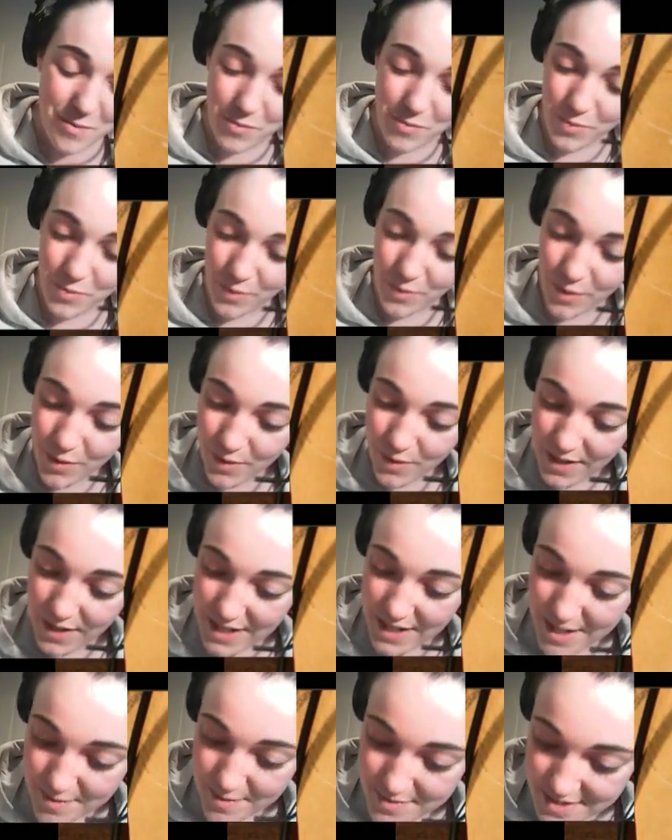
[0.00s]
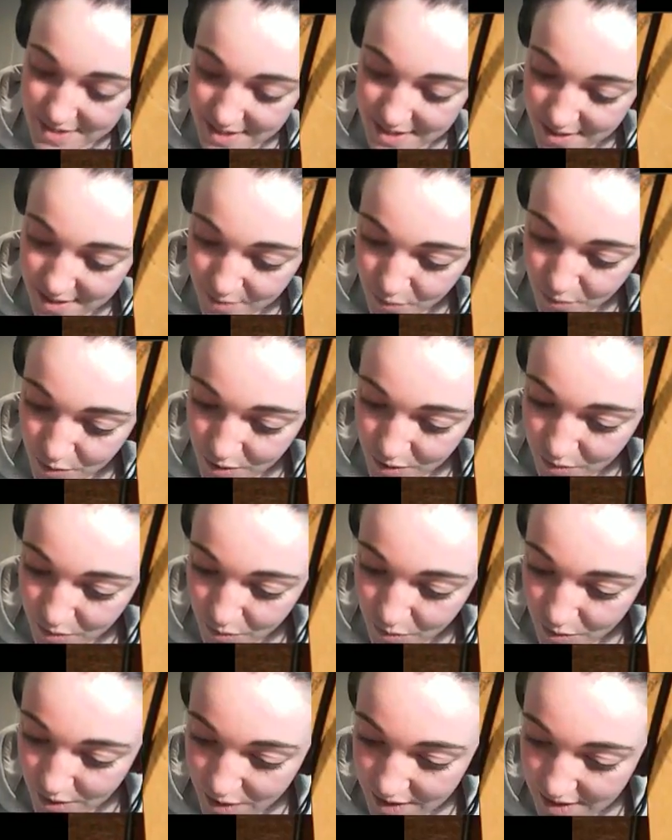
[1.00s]
programs that weren't
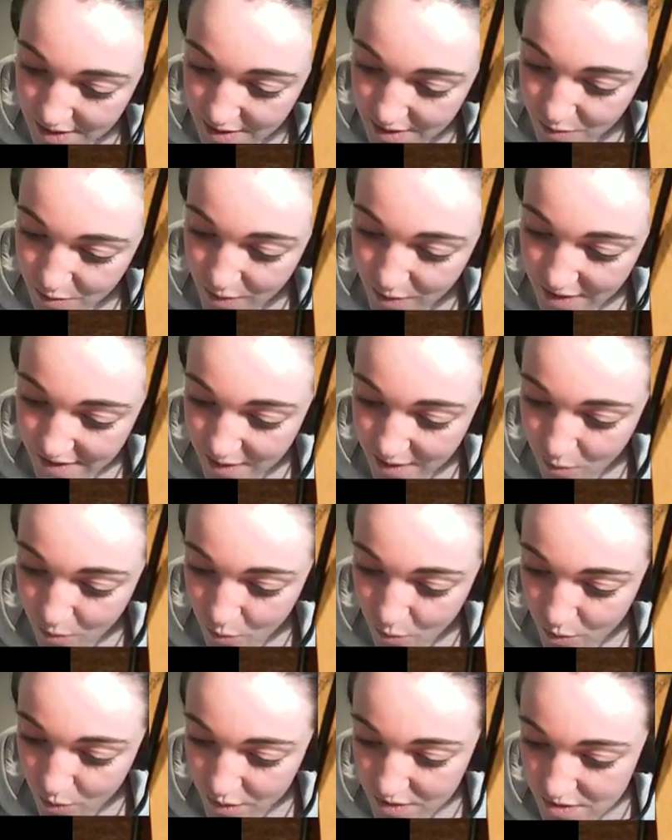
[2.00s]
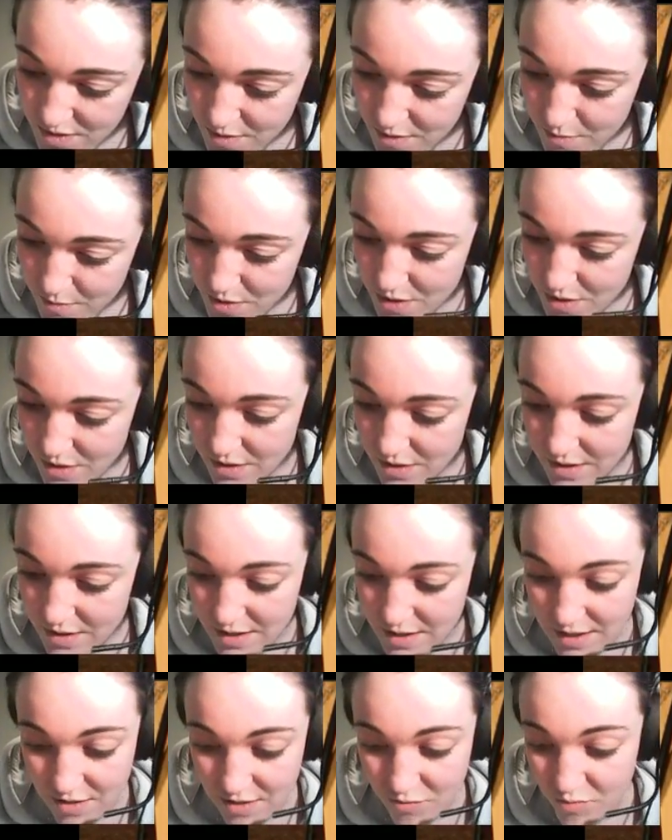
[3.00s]
working the way that I wanted them to,
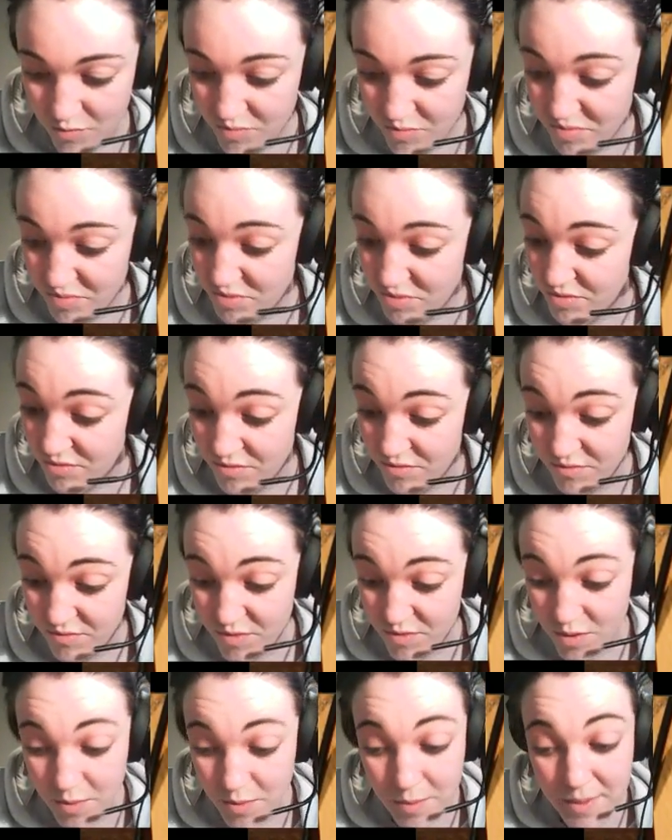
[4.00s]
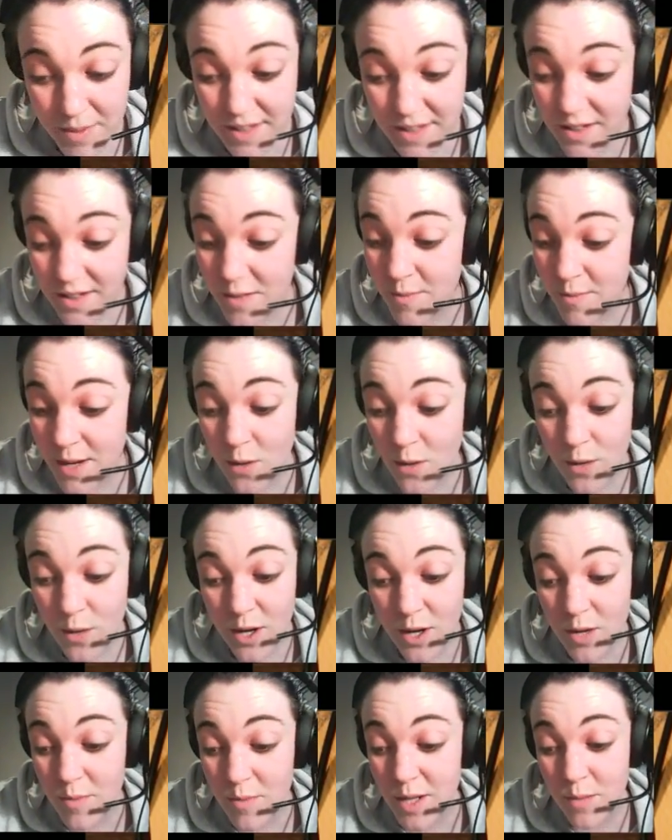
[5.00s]
and I've probably got
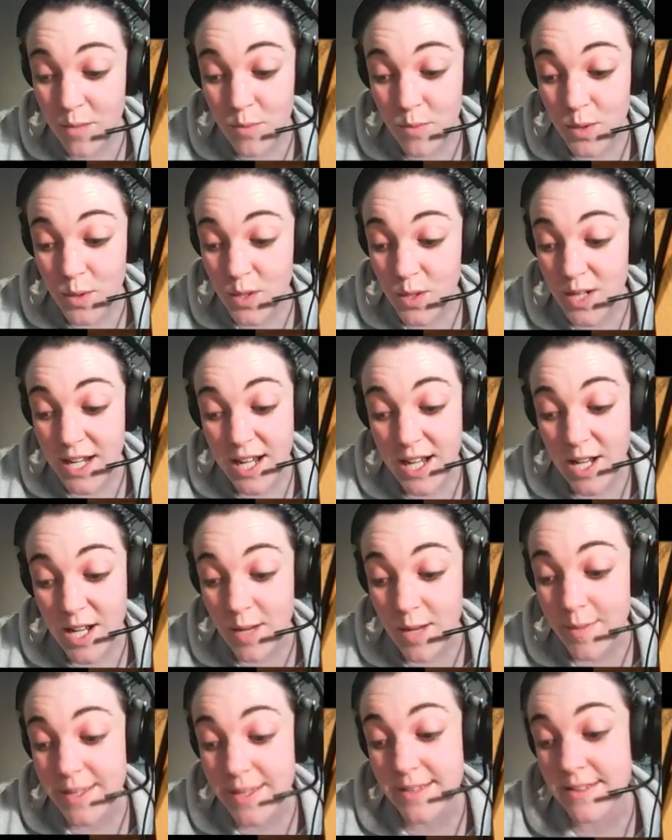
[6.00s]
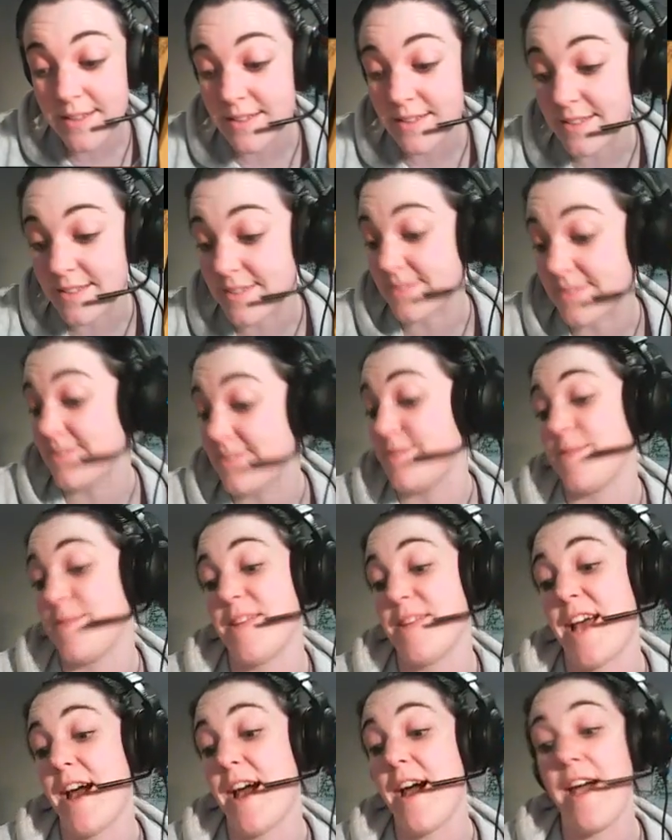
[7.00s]
malware on my computer now because
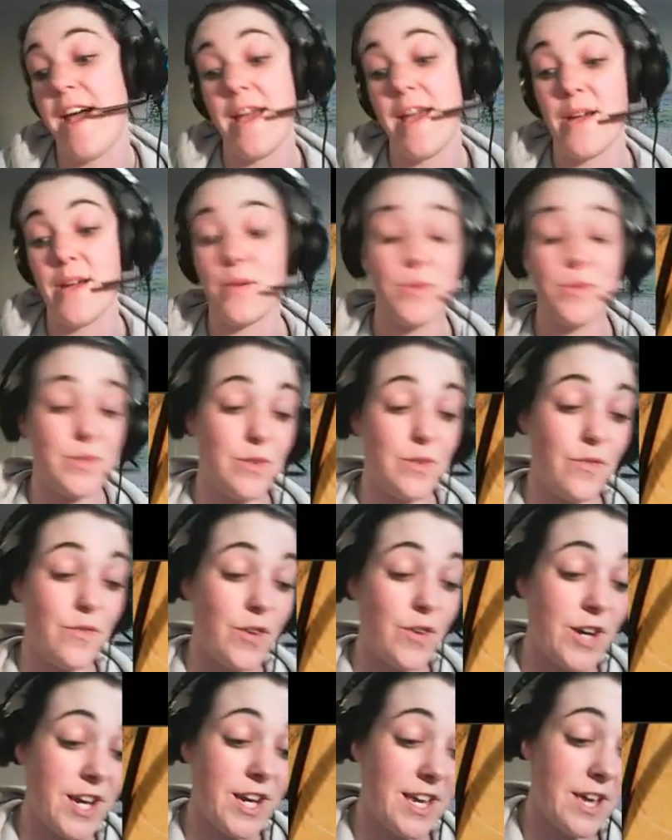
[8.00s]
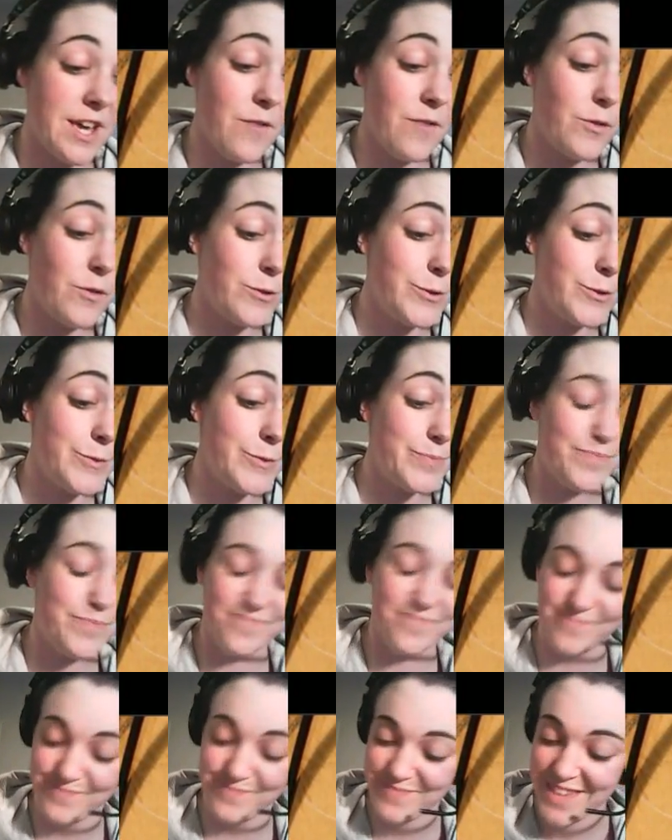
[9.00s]
I was not very careful.
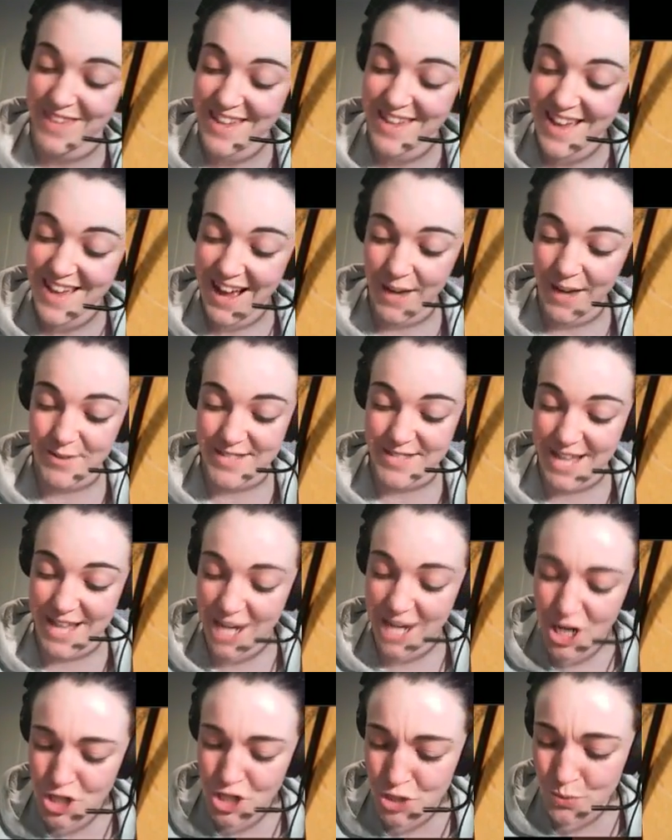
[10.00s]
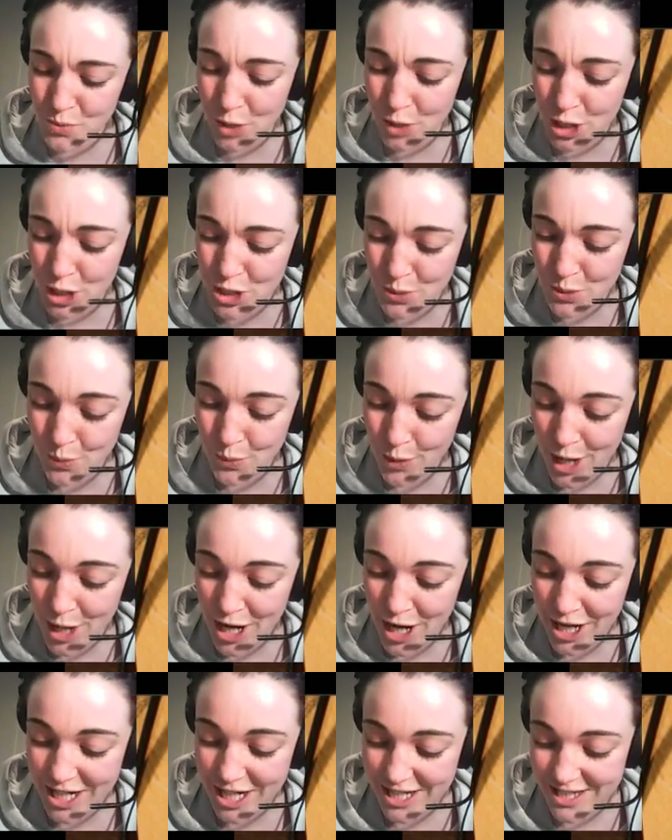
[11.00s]
I was like, I just want it to
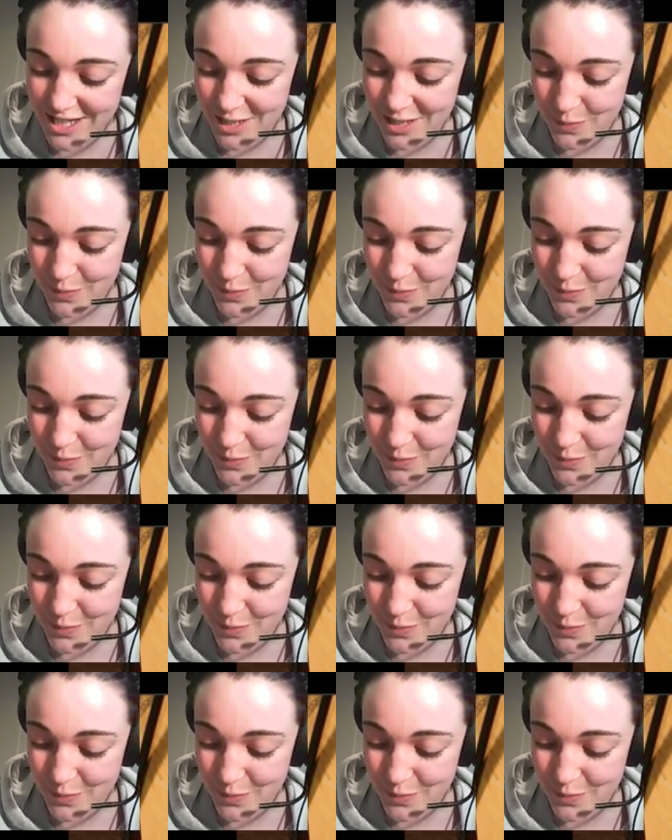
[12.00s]
work, and then it